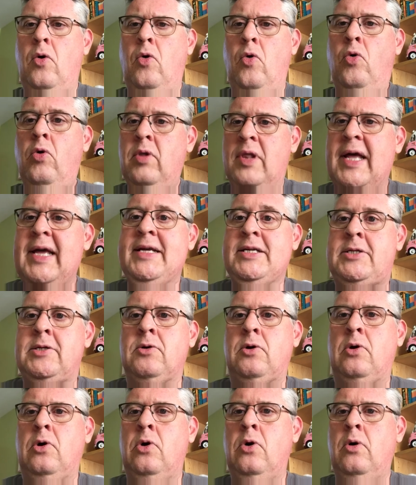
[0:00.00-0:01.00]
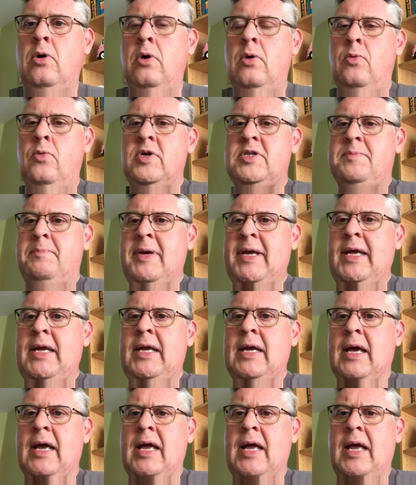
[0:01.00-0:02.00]
all they saw was
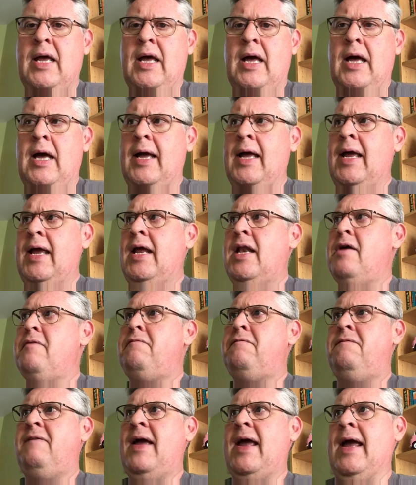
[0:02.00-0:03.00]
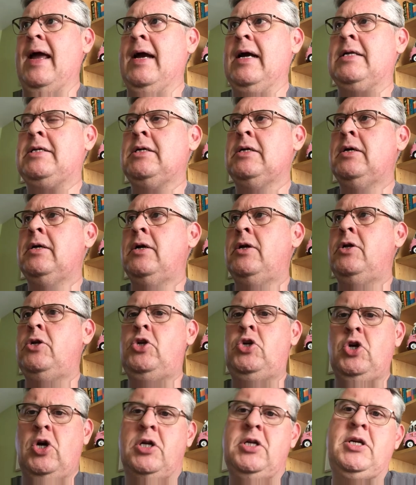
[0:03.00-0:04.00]
me, in effect,
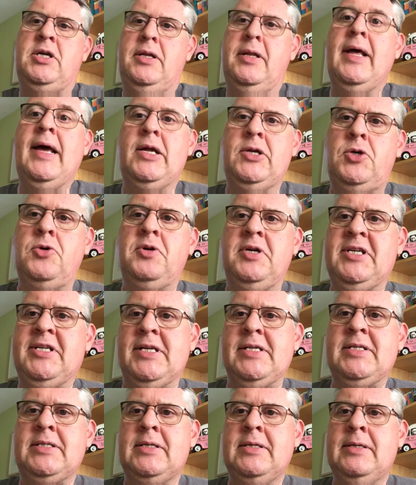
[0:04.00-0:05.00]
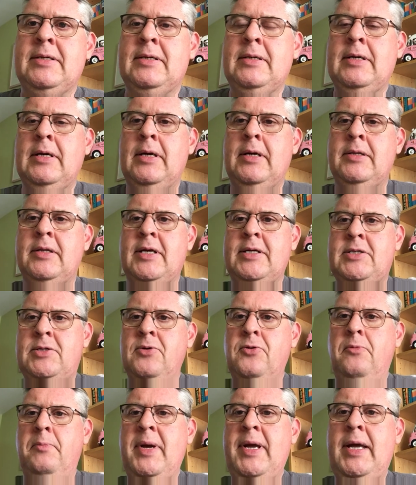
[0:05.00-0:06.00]
judging their choices. They
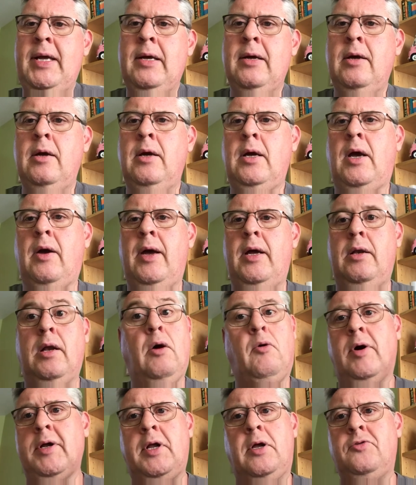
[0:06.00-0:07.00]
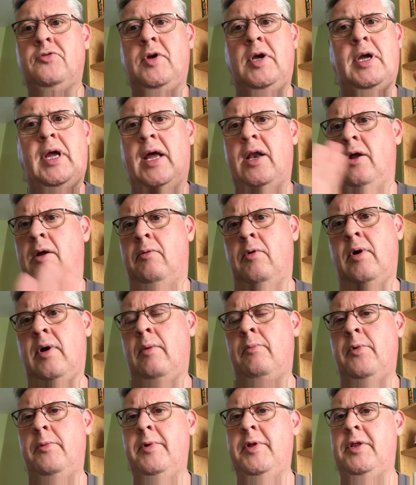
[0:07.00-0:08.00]
saw me going, no, I don't drink and I'm not
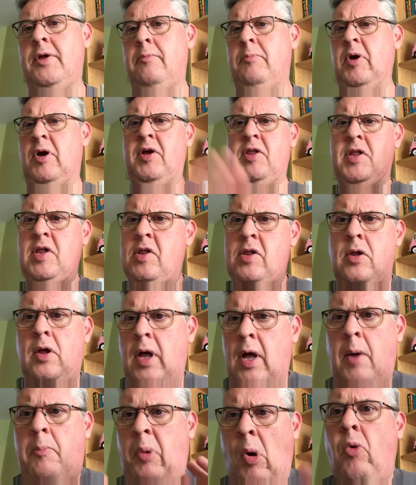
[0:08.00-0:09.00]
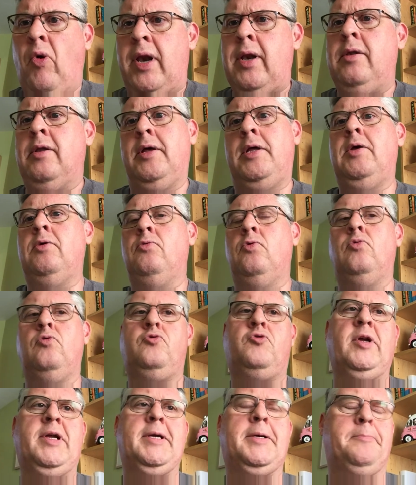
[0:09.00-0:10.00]
coming with you because it's appalling that you
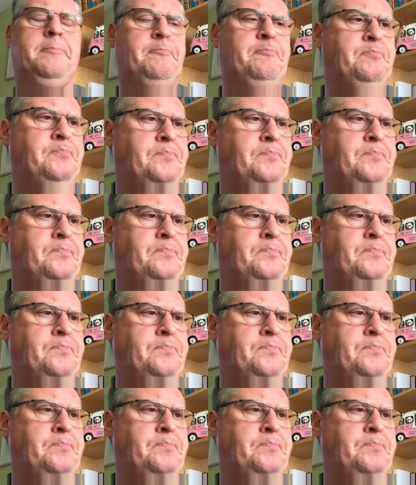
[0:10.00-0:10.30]
all drink.